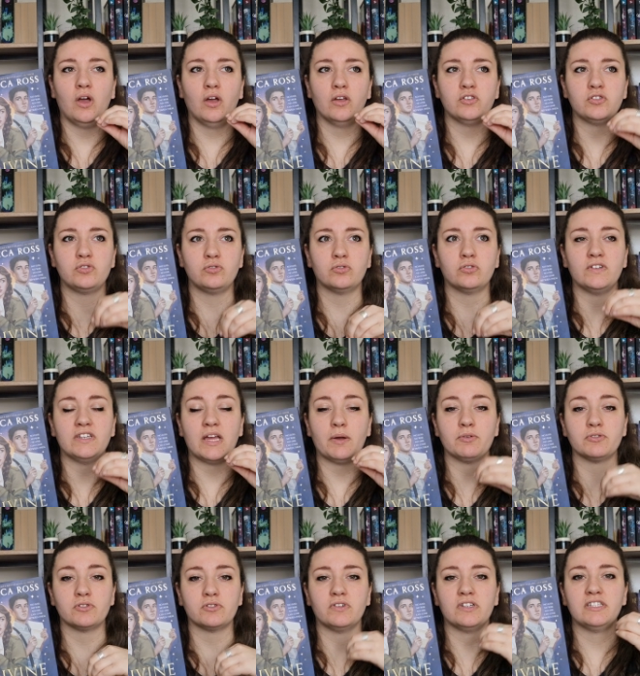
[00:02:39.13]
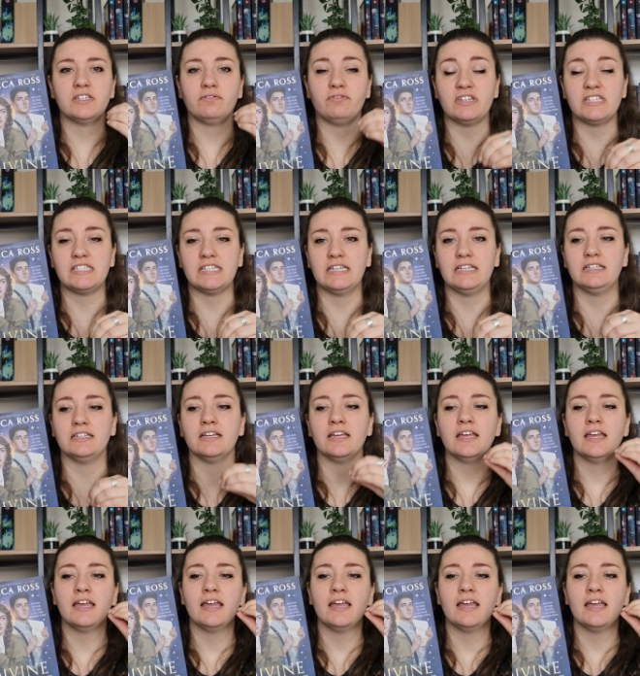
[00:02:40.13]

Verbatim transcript: a story that was already written